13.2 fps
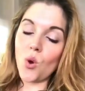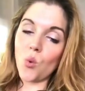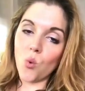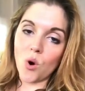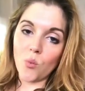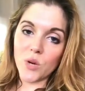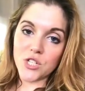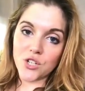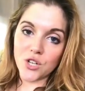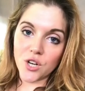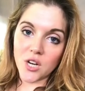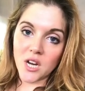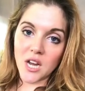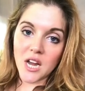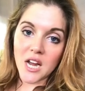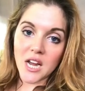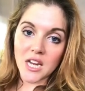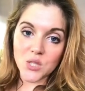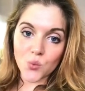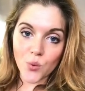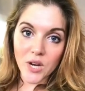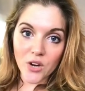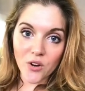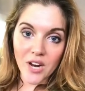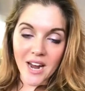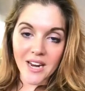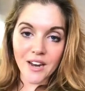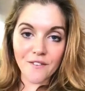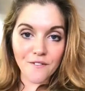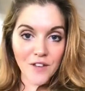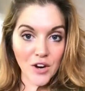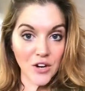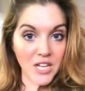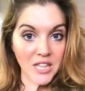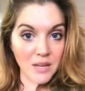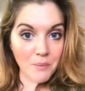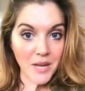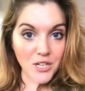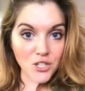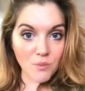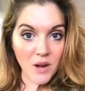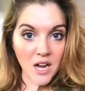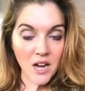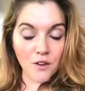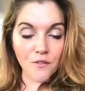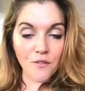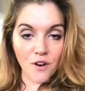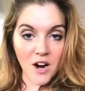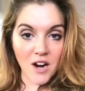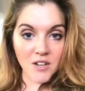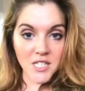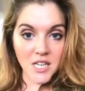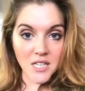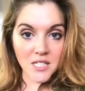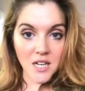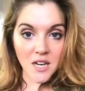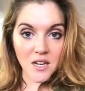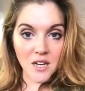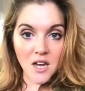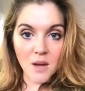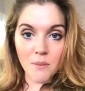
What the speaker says: what we do is we create a very clear benchmark for our assessor,